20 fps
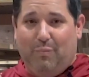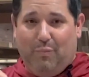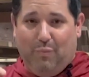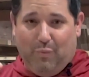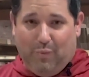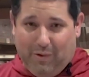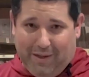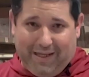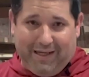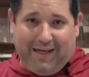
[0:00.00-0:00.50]

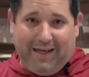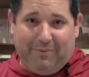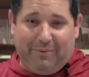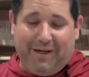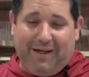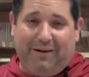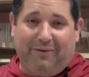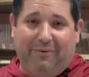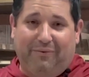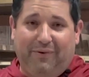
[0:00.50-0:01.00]
We're going to get
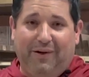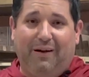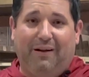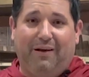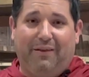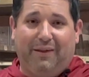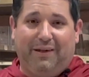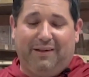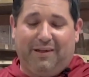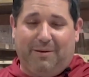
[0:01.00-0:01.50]
ready to fill
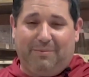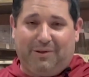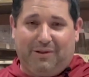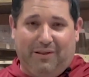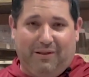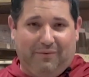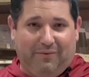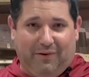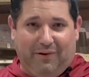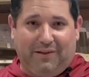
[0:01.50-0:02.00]
all these up
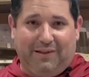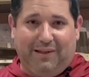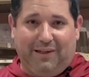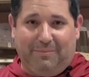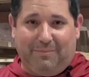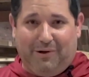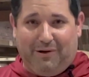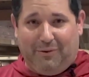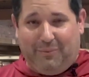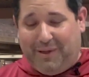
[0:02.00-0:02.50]
so that first thing
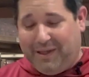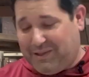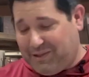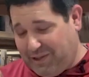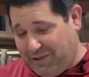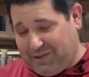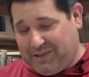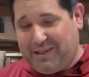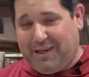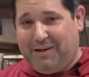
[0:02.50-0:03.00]
tomorrow we can
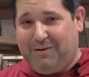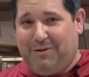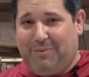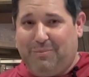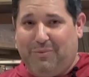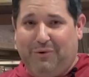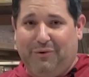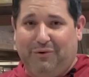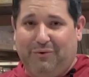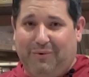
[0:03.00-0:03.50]
start sending
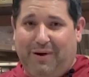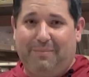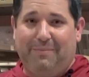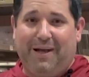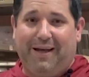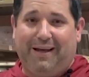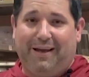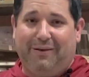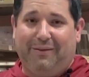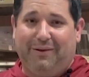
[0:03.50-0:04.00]
some orders right
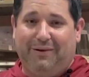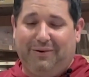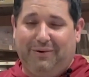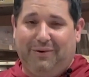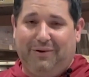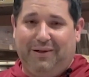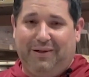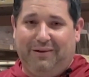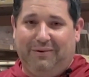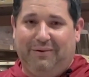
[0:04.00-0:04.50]
back out the
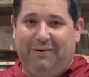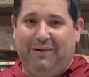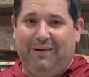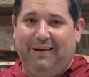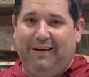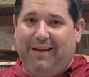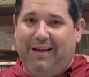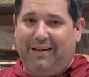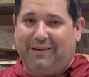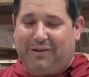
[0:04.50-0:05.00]
door to you
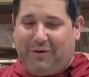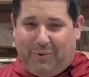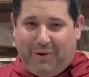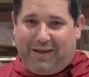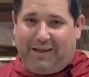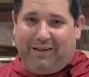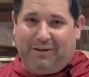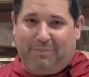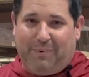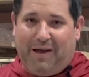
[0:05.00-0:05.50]
as
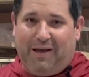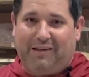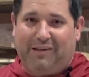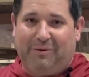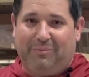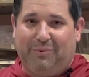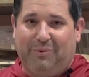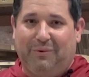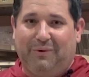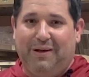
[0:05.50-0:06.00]
quick as
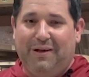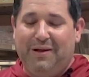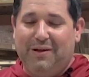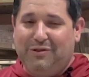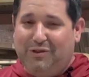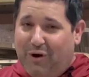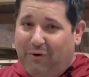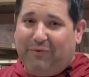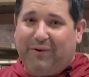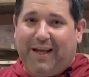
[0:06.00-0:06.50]
possible.
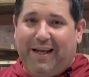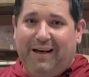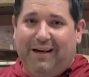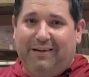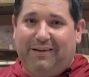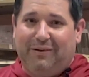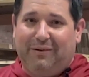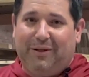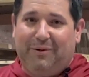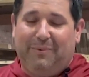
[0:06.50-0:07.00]
Don't forget,
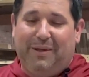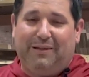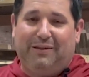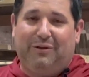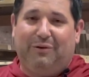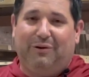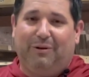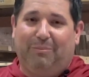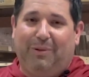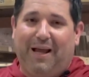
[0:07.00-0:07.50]
it's only week
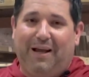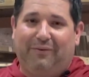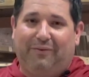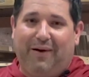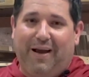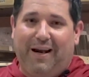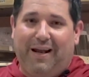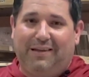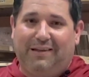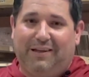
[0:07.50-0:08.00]
2 of the Black
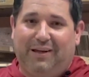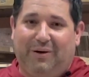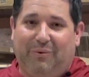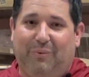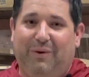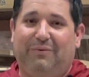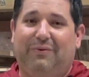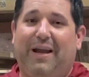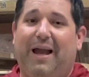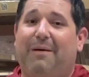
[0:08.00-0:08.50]
Friday sale.
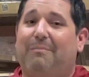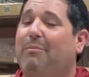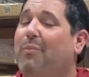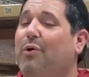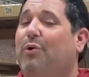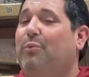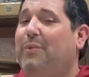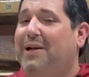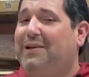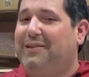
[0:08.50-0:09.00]
We've got
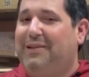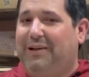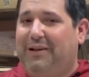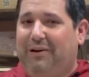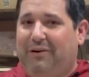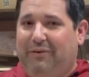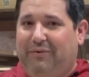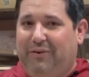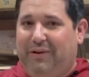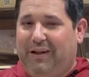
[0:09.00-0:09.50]
more weeks to
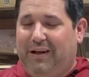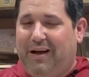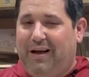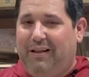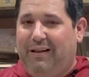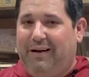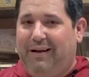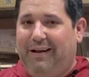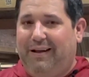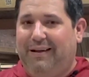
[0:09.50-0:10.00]
go for the
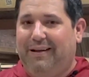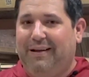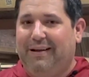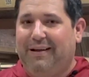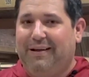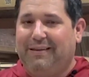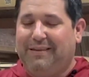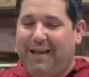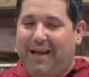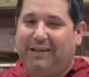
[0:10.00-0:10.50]
holiday.
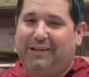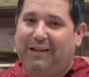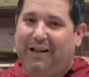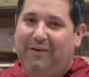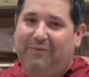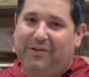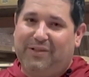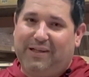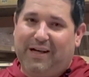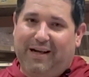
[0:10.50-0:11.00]
Thanks a
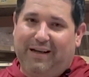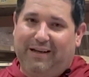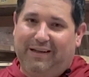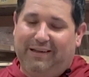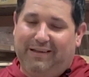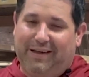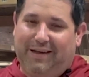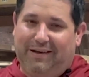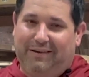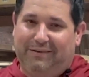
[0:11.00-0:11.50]
lot for checking
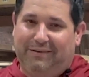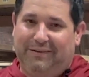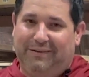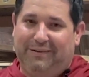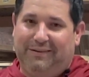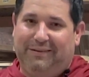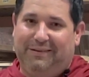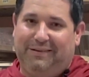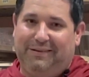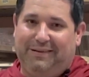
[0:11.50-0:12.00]
us out, and
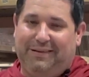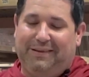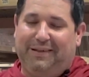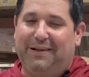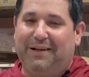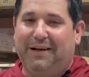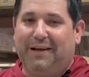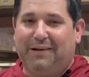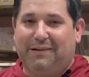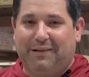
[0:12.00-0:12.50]
see
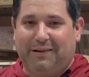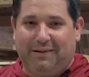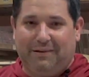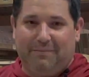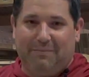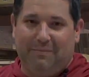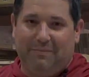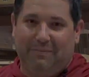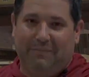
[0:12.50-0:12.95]
you next time.